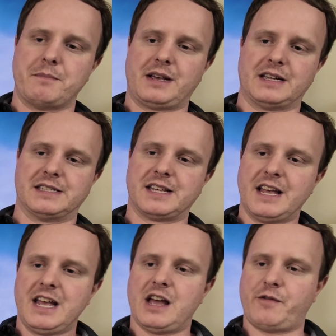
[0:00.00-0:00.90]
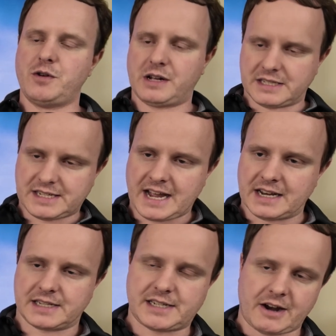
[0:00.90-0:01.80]
because if you could
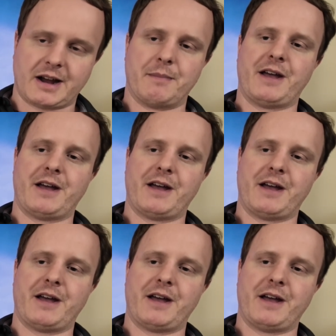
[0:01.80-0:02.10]
stand to stare at